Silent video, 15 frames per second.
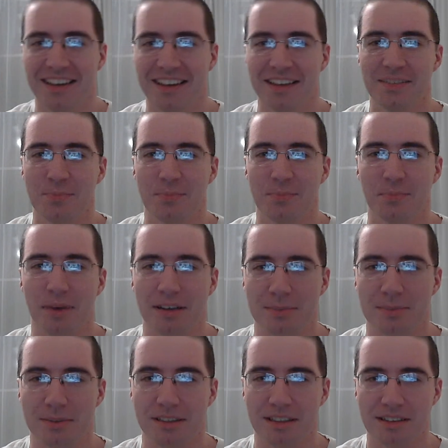It's
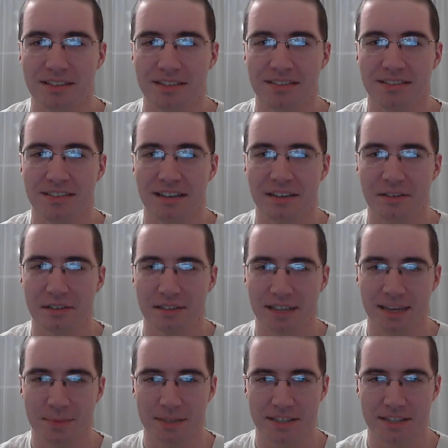possibly the single
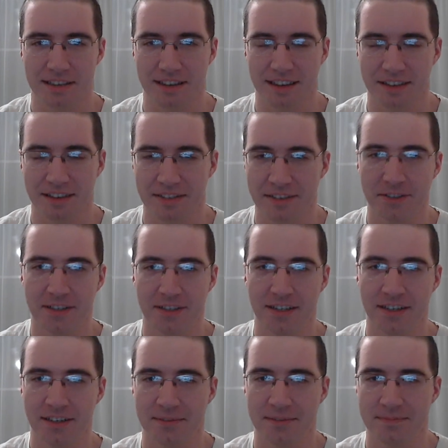lamest thing I've ever
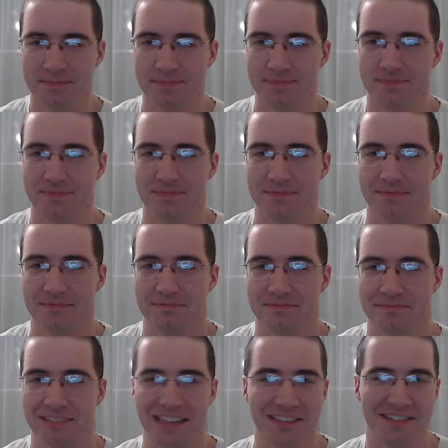done.
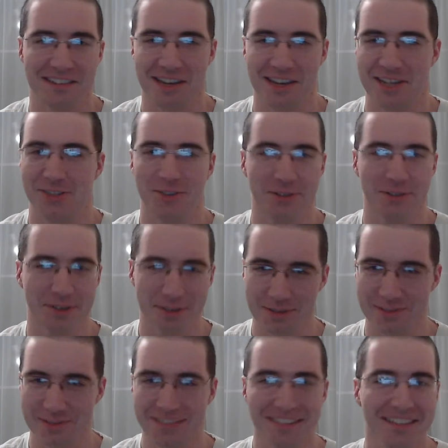That's not true.